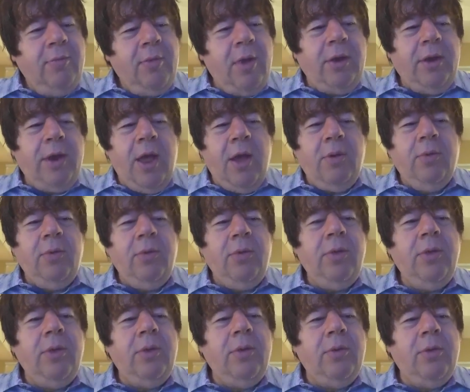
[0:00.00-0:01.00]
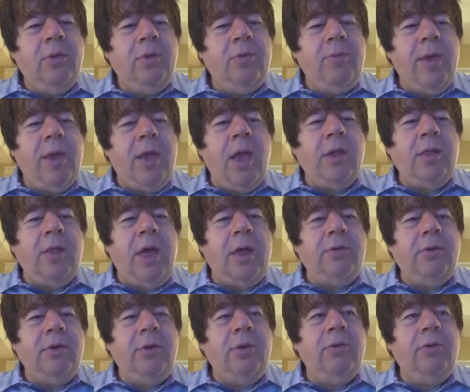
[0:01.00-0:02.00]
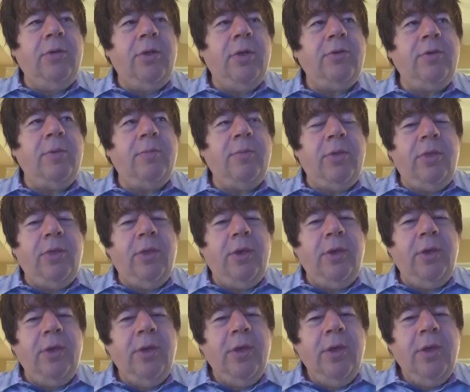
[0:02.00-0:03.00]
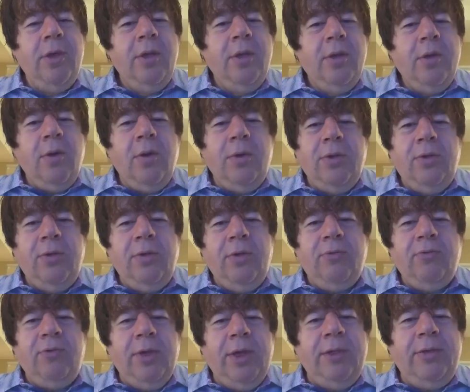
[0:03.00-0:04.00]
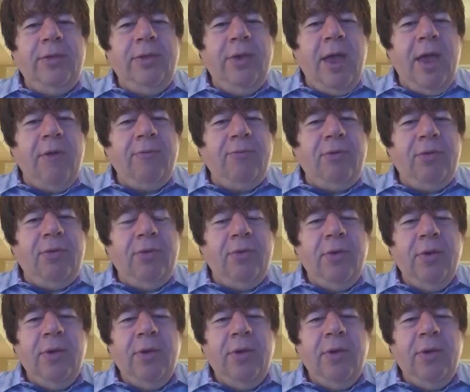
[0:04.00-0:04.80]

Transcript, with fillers: Right now, it's making a lot of news that some of the gold and silver ETFs,